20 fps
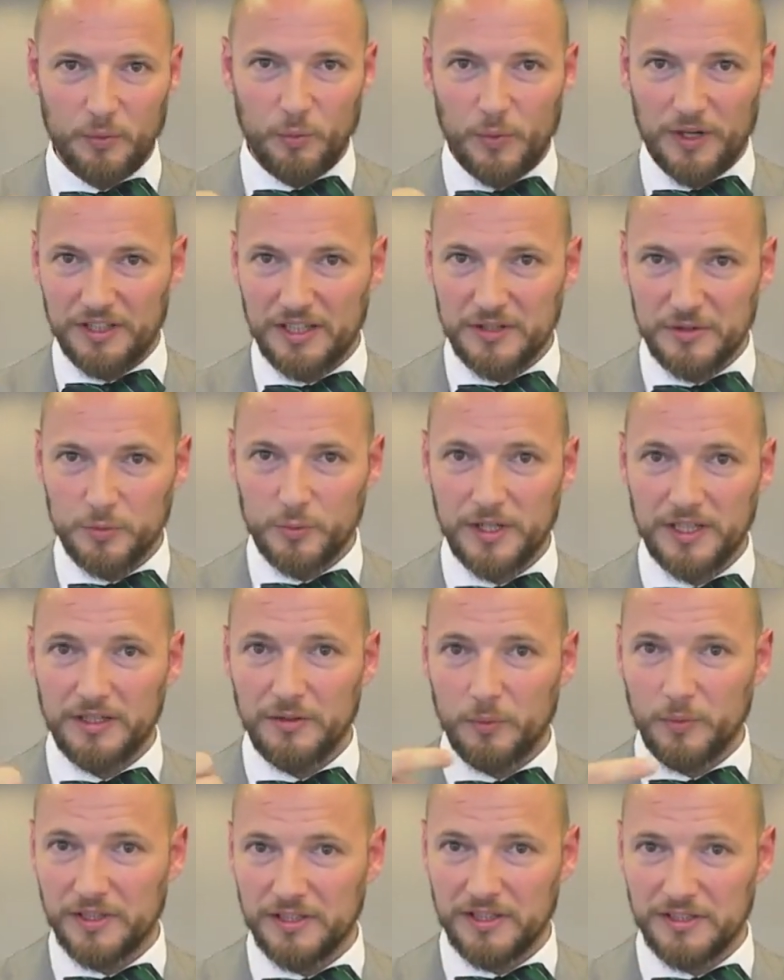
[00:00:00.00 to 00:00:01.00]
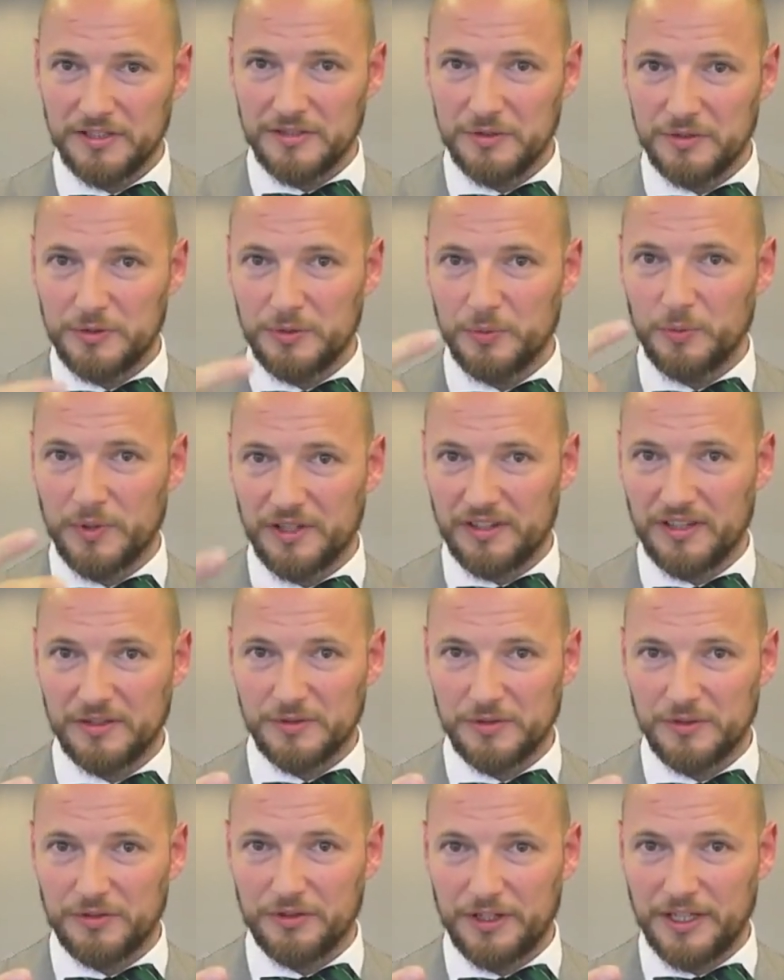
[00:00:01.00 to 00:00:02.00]
one thousand one, one thousand two, one
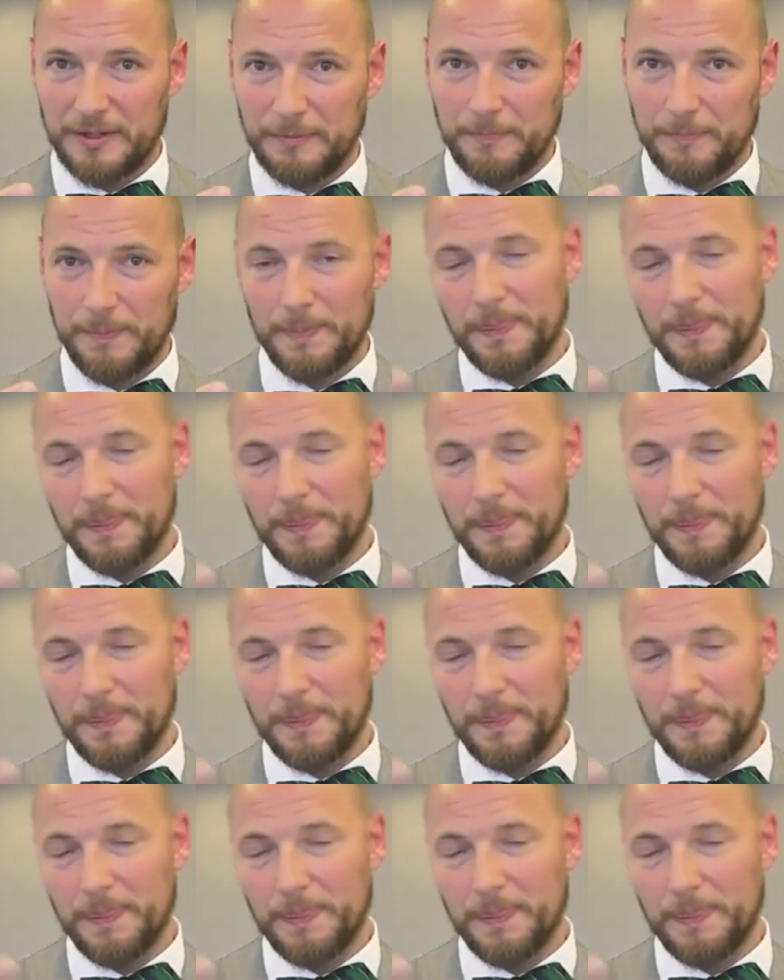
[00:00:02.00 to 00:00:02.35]
thousand three,